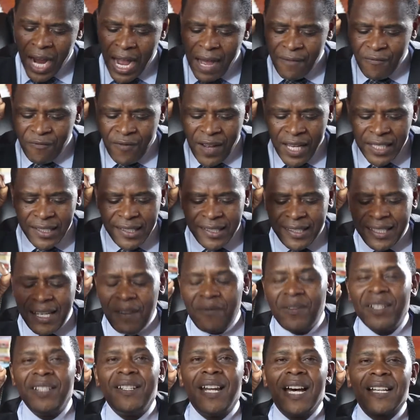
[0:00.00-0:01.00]
and verse
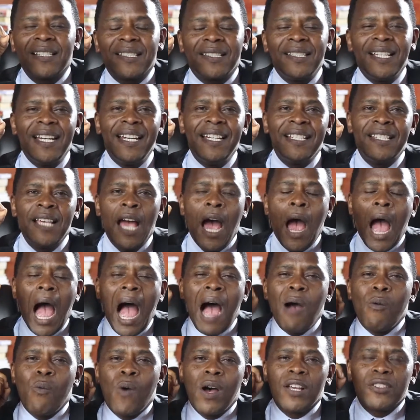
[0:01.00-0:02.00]
7 that says,
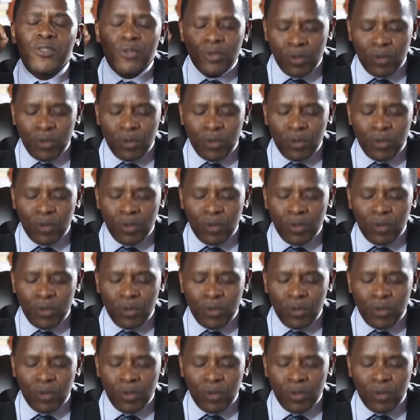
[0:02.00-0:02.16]
our